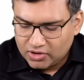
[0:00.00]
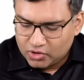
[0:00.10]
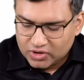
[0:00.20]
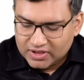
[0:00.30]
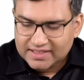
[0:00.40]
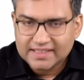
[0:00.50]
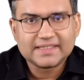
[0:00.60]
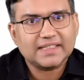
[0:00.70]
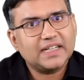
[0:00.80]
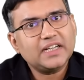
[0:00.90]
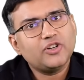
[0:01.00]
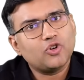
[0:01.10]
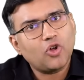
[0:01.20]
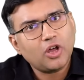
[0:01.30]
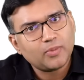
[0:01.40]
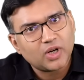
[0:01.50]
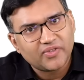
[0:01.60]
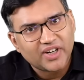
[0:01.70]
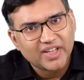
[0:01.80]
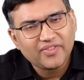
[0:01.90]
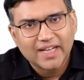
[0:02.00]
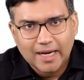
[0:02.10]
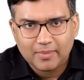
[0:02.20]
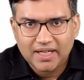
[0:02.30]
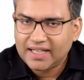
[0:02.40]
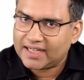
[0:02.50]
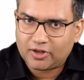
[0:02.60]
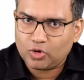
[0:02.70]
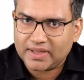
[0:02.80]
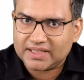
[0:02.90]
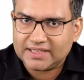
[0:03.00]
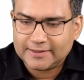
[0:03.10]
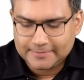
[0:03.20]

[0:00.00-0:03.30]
So this is a non-proliferative diabetic retinopathy.